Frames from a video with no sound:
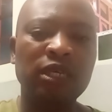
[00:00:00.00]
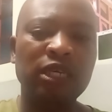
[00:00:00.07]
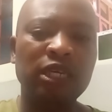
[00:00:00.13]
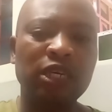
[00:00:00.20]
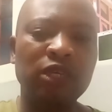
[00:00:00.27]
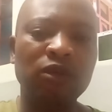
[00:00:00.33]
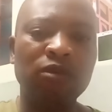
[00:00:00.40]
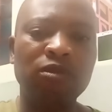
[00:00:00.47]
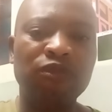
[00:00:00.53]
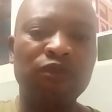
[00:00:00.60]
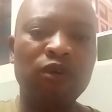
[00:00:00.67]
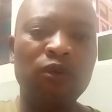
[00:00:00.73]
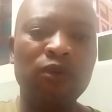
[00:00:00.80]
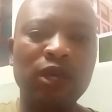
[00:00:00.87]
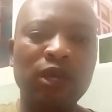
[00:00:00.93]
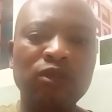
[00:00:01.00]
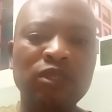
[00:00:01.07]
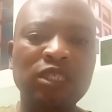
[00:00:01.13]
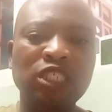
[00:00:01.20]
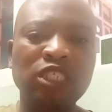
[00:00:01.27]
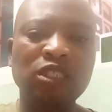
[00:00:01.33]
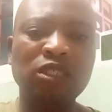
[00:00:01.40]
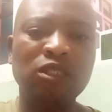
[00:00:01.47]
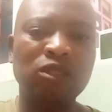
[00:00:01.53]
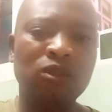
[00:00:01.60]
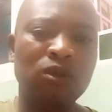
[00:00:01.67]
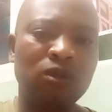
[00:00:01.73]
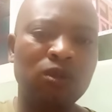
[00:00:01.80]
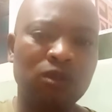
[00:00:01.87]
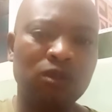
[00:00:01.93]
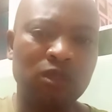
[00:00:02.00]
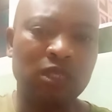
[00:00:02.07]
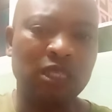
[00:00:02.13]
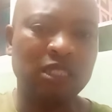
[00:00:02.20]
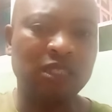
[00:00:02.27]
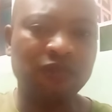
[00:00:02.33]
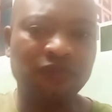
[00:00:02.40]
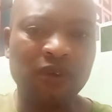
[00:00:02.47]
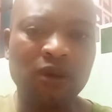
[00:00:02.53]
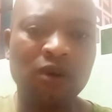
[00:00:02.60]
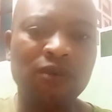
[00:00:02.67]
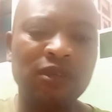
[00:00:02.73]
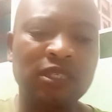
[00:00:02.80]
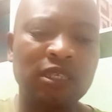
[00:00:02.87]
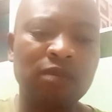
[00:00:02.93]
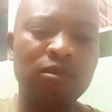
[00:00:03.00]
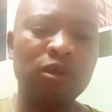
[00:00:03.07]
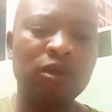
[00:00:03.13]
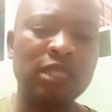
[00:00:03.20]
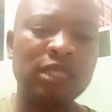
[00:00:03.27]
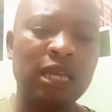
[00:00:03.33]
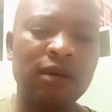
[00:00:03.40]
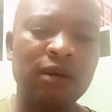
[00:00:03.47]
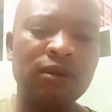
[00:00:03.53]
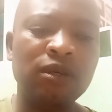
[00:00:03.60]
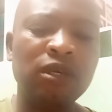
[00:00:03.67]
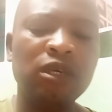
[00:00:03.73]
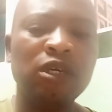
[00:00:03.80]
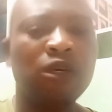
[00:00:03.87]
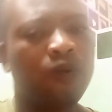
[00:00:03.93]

Before we were using a different currency, but now we